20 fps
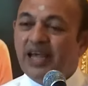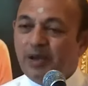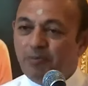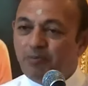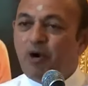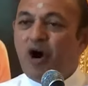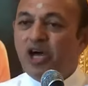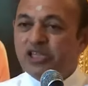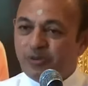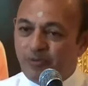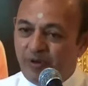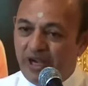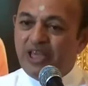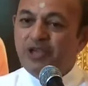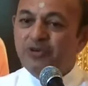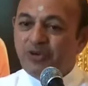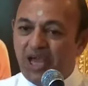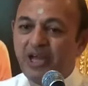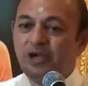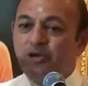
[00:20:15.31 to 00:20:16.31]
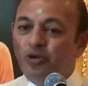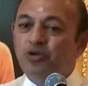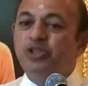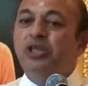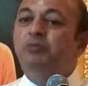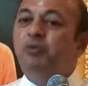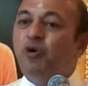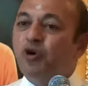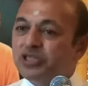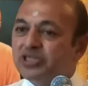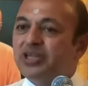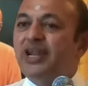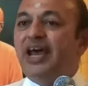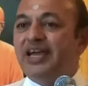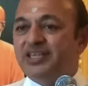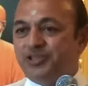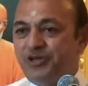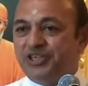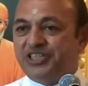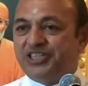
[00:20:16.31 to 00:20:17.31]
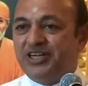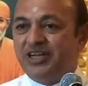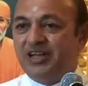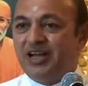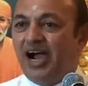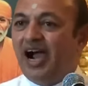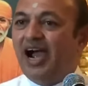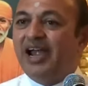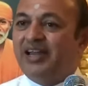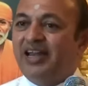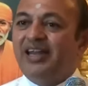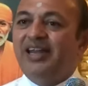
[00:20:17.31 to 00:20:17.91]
Then possibly you can do the post-graduation. I